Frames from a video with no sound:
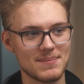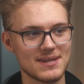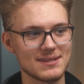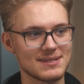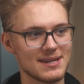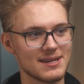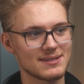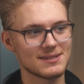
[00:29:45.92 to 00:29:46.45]
a
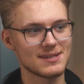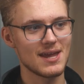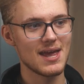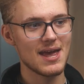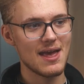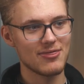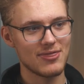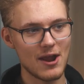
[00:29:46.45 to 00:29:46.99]
business.
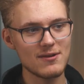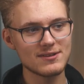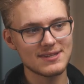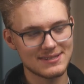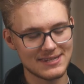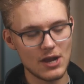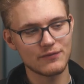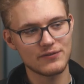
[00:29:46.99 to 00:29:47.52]
There is
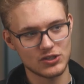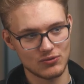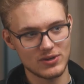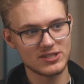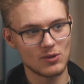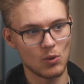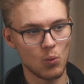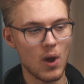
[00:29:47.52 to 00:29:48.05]
a selfish
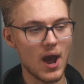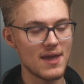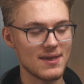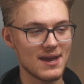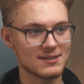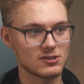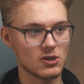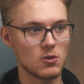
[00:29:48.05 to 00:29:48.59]
reason why
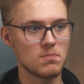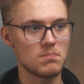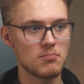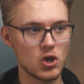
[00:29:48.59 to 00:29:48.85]
they're so